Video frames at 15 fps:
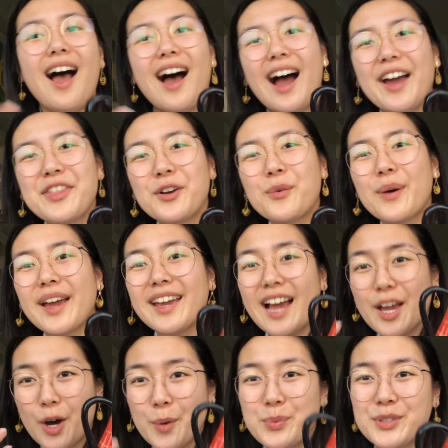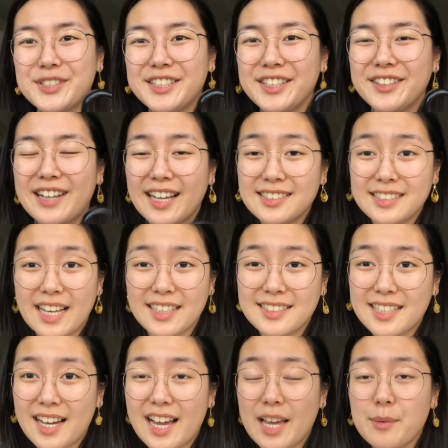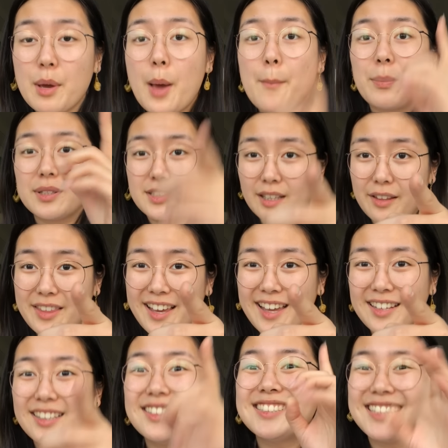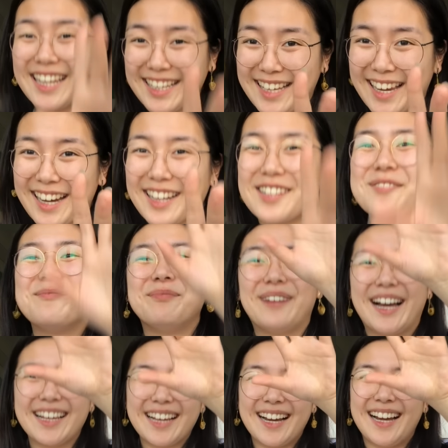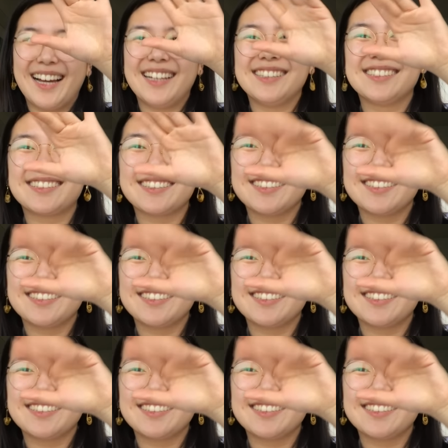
Either way, I hope to see you guys next time, but till then, take care. Bye guys!